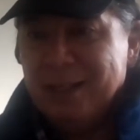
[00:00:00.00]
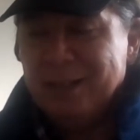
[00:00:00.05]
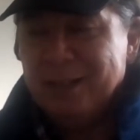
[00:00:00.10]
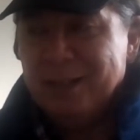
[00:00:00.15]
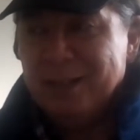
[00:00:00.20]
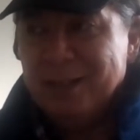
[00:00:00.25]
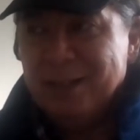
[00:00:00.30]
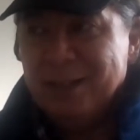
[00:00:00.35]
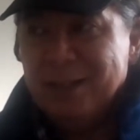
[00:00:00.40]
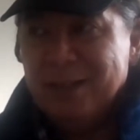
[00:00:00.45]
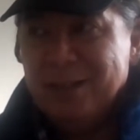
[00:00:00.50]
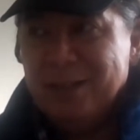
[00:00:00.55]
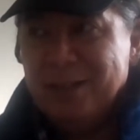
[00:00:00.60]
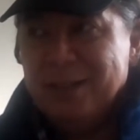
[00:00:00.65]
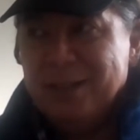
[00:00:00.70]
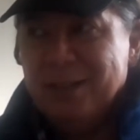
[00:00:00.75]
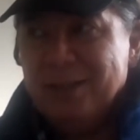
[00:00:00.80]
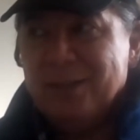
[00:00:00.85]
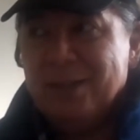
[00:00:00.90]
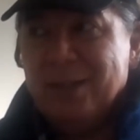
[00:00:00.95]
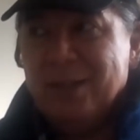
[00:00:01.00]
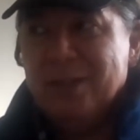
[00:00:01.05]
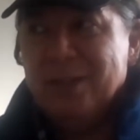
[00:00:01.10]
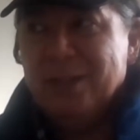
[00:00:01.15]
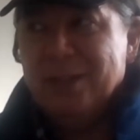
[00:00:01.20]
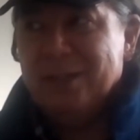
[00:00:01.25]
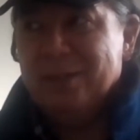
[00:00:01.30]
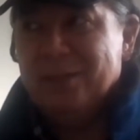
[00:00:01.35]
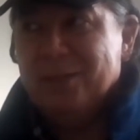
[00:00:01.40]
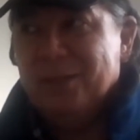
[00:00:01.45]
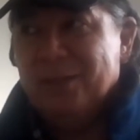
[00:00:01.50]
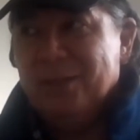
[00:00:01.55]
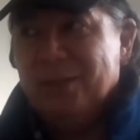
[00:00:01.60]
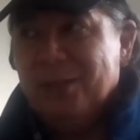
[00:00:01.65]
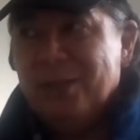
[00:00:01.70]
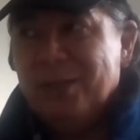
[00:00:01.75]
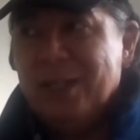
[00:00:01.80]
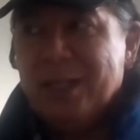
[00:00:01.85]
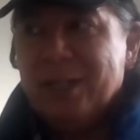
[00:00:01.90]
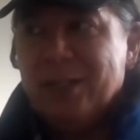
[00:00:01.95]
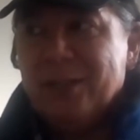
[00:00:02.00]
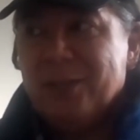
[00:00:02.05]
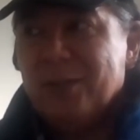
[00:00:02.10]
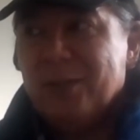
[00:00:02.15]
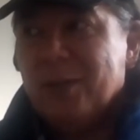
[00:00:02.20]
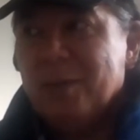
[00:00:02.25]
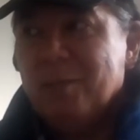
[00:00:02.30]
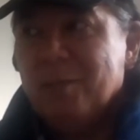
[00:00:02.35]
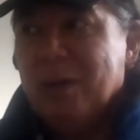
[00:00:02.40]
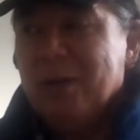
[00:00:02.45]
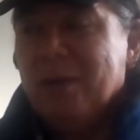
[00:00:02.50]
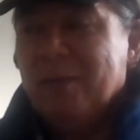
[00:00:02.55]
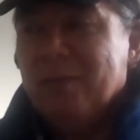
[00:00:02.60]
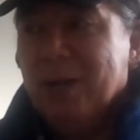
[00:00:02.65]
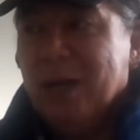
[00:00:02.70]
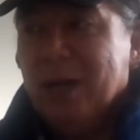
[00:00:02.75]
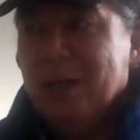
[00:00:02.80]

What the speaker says: You can get a certain amount